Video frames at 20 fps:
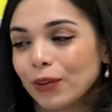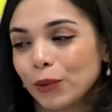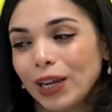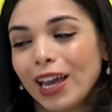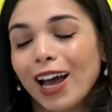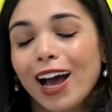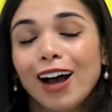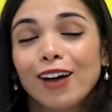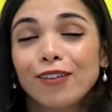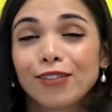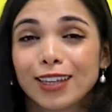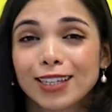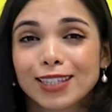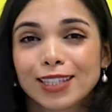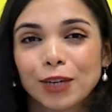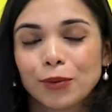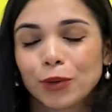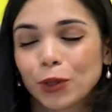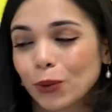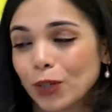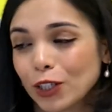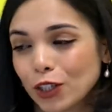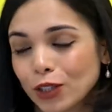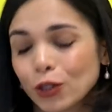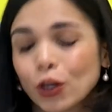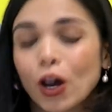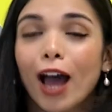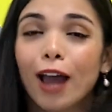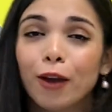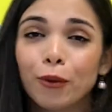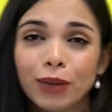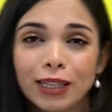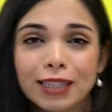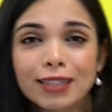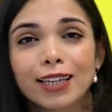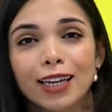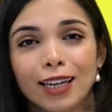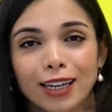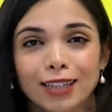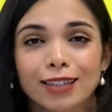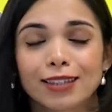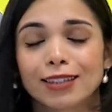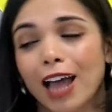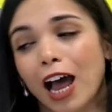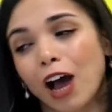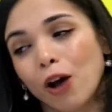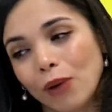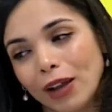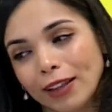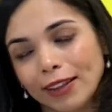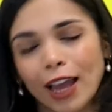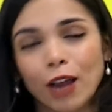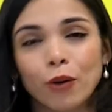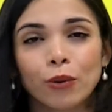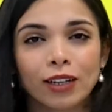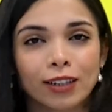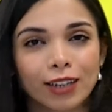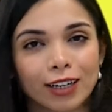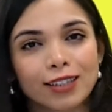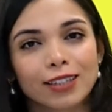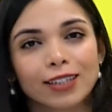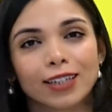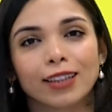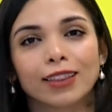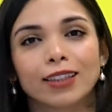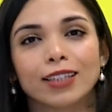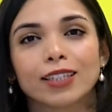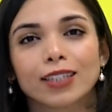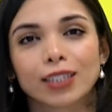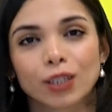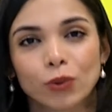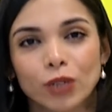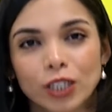we have the same question, so I will tell it now, and I will not read these